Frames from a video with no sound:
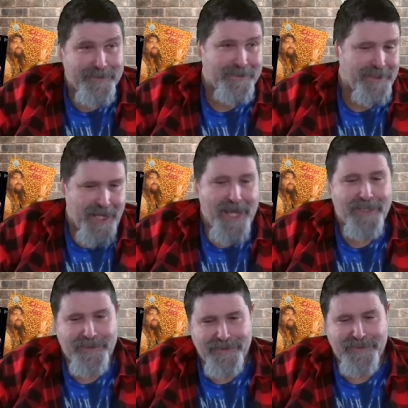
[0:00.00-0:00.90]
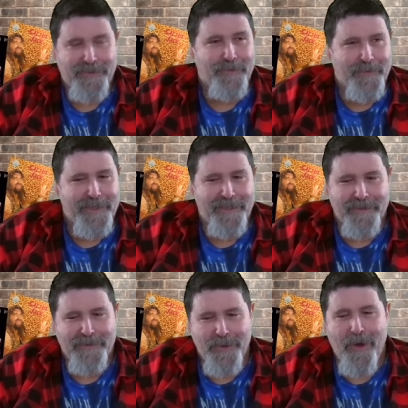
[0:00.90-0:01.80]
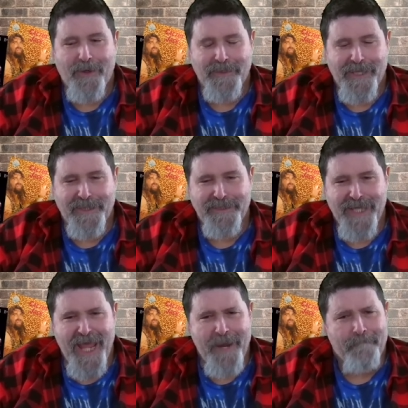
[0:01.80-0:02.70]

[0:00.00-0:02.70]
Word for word: He said, "Yes." And so we talked the next day.